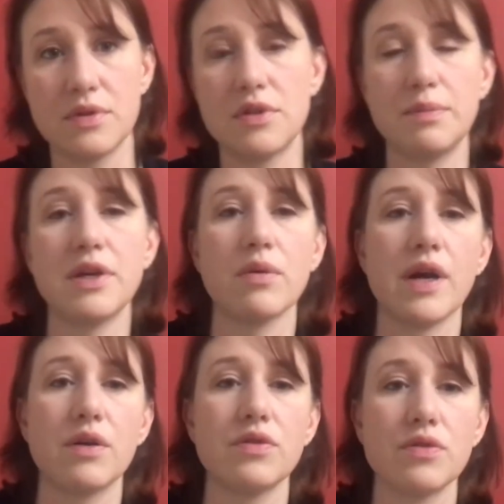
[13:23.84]
to be
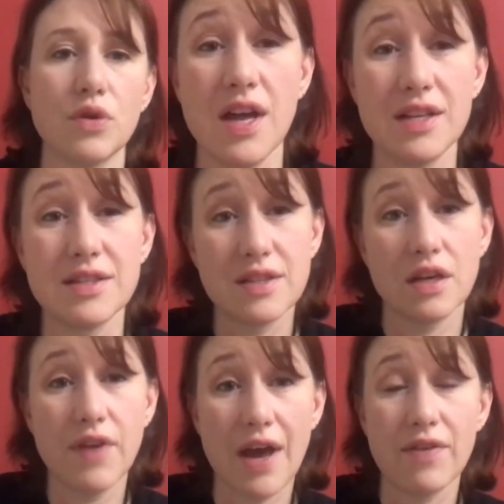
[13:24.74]
around. And
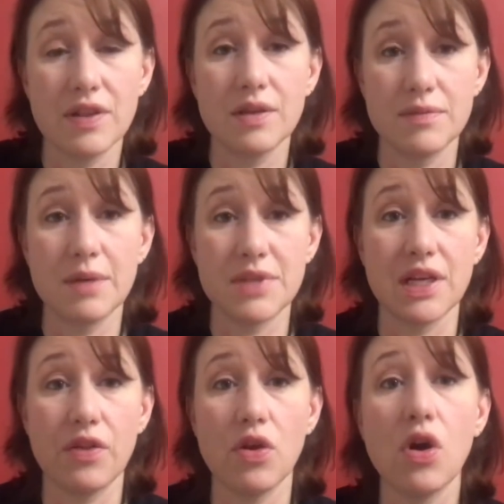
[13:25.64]
instead of having them
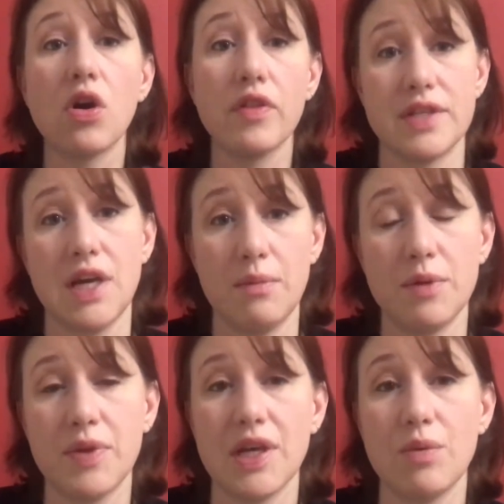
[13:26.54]
together all the time
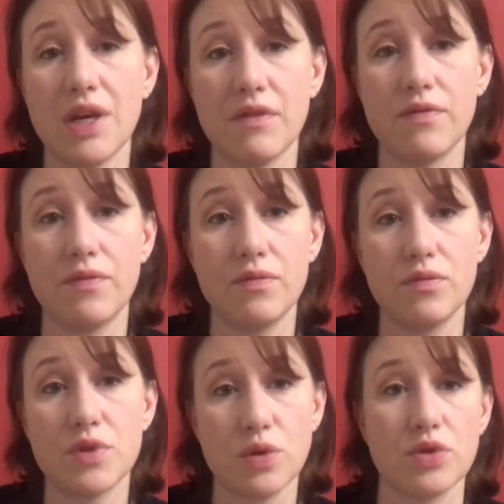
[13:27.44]
to play, we have
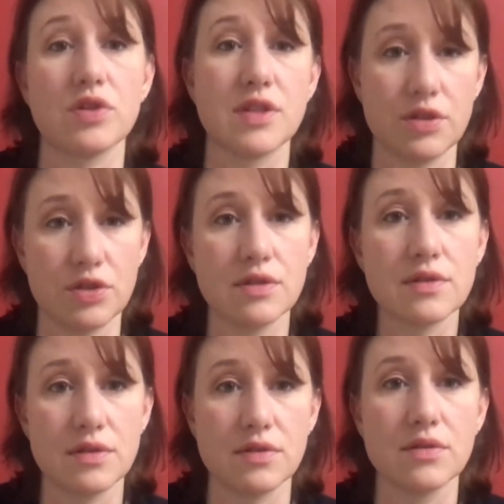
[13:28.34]
social
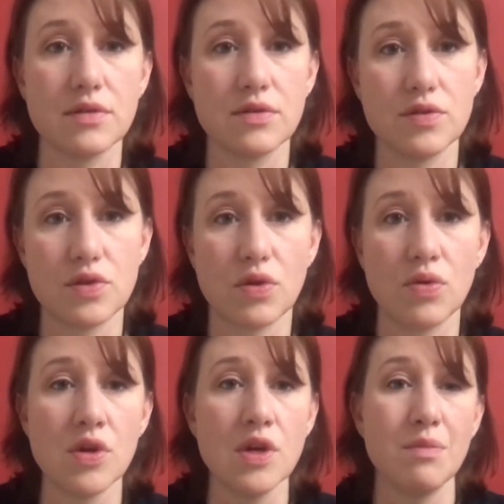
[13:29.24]
sessions.
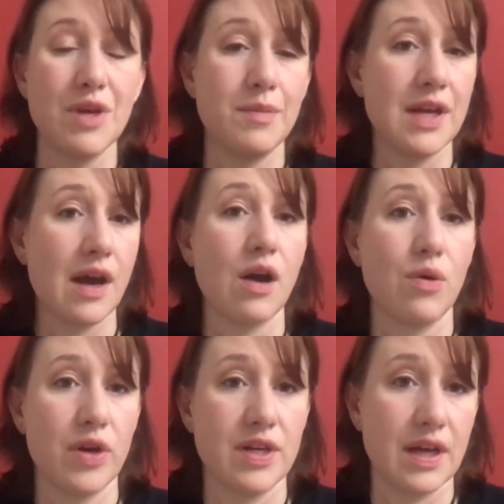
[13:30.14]
So maybe an
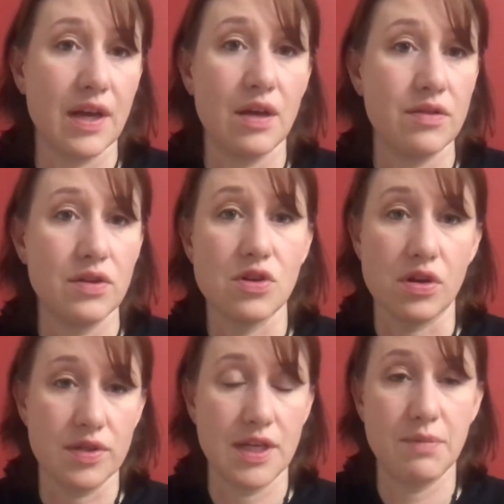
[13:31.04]
hour a day, the
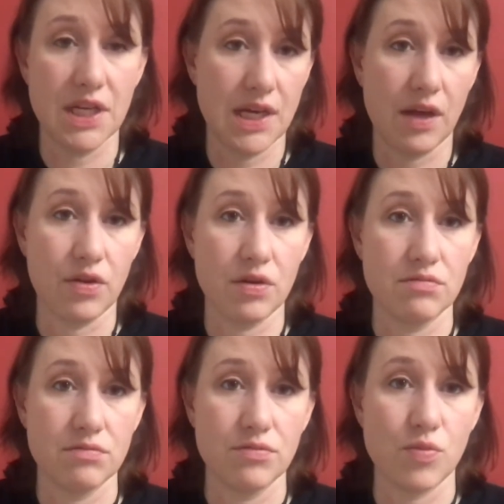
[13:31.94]
dogs can be together,
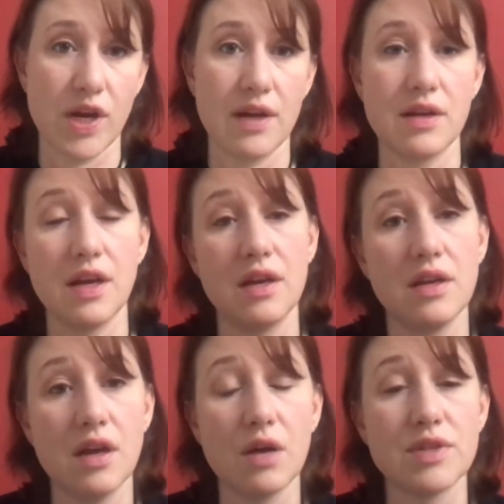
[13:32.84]
right?
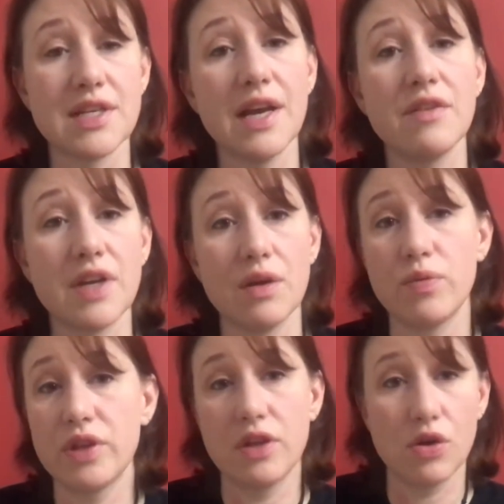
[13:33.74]
And outside of that,
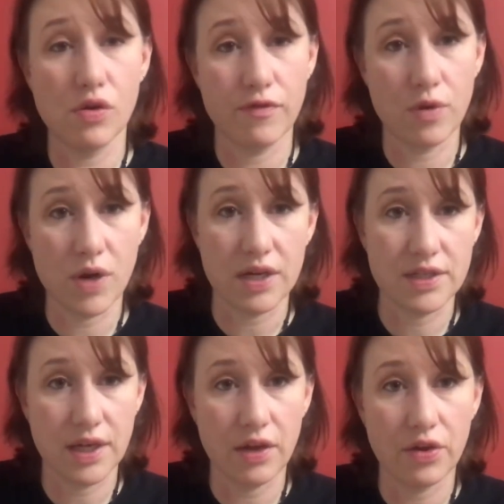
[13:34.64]
they'll go for
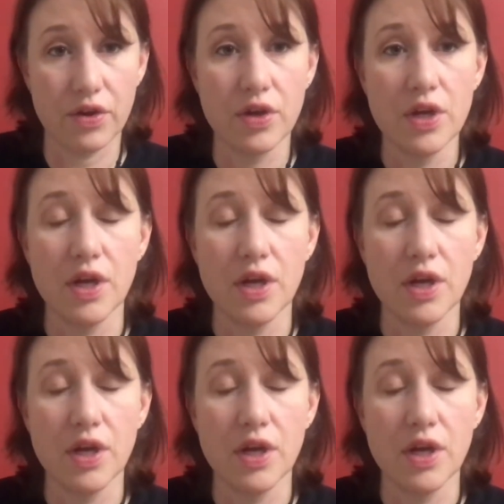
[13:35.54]
walks together,